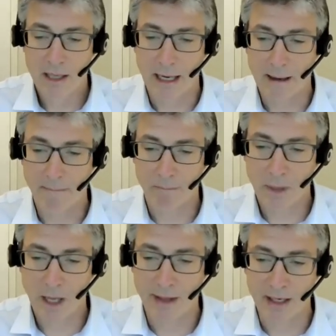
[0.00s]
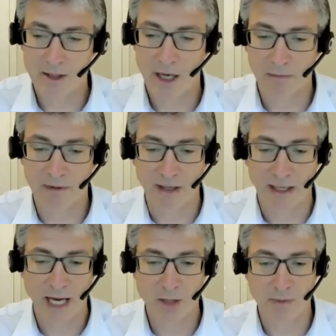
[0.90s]
Um, and then in terms of
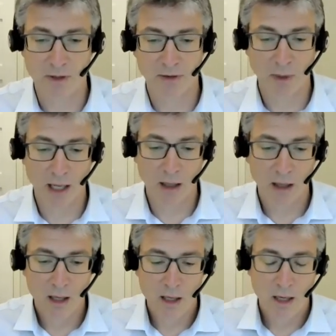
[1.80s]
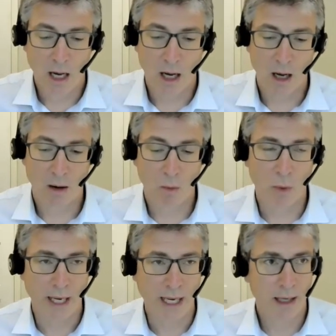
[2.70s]
engagement as well, uh,
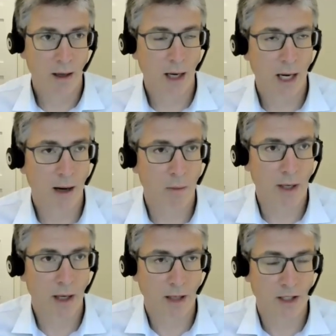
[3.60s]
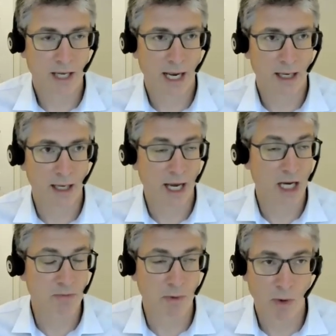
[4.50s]
we uh, we undertake
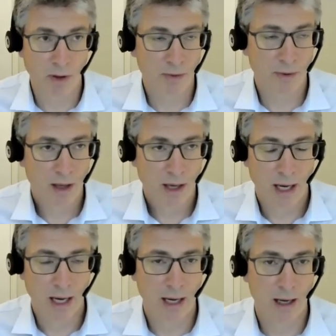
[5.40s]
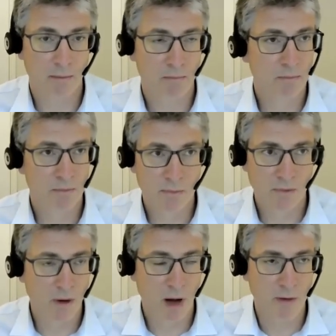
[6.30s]
engagement with uh,
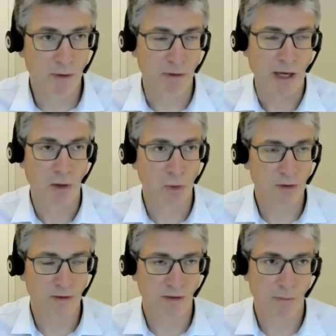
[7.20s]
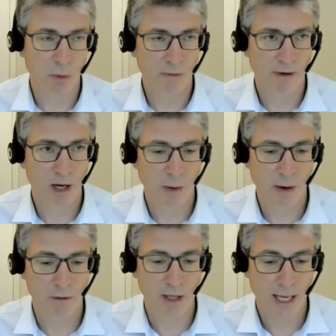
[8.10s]
over three quarters of the portfolio
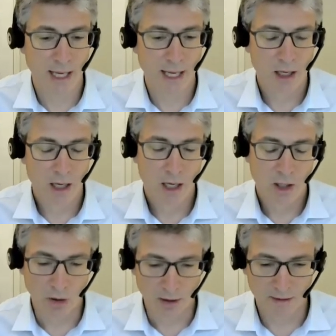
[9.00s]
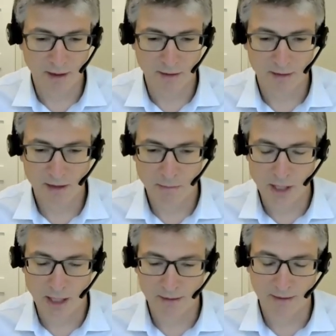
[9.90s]
every year. You can see the
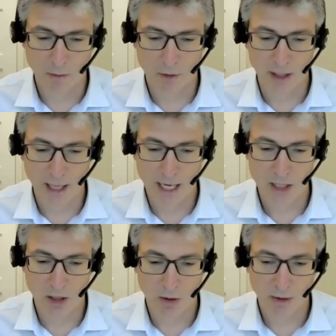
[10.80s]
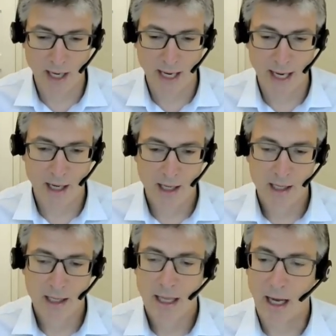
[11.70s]
subjects that we're engaging on there.
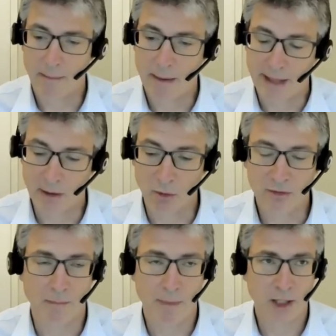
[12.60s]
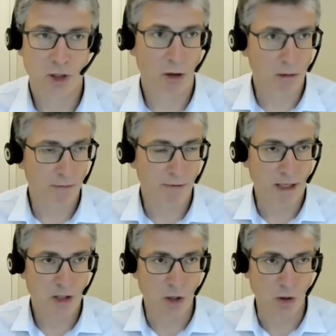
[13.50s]
Um, and then also by
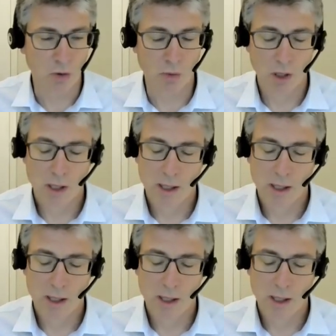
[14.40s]
geography too.